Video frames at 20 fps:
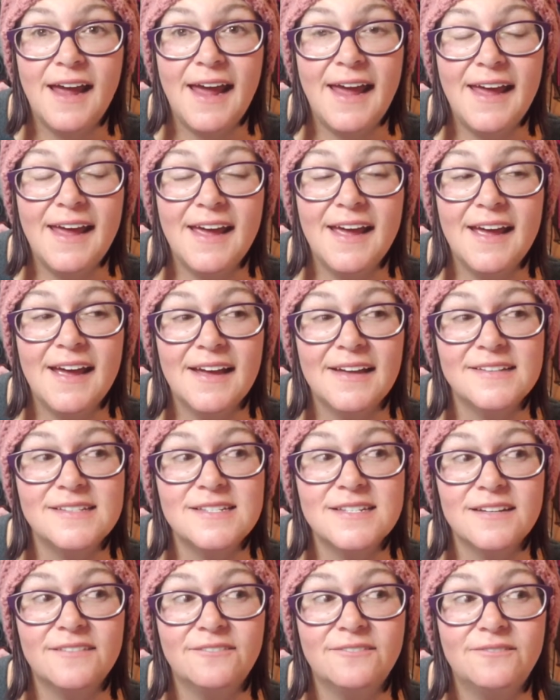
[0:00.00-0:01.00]

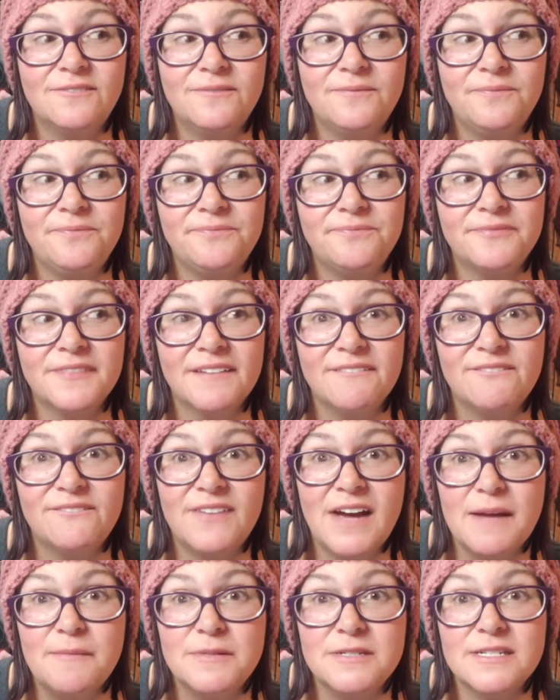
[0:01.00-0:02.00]
and
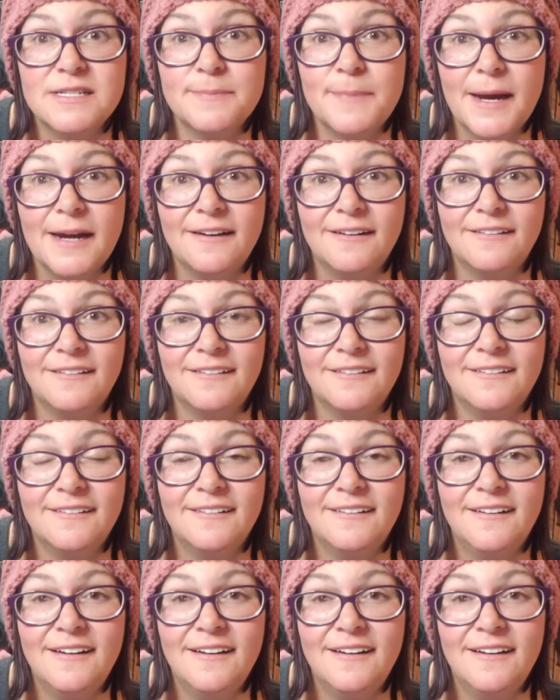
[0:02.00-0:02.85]
Fiber Spider.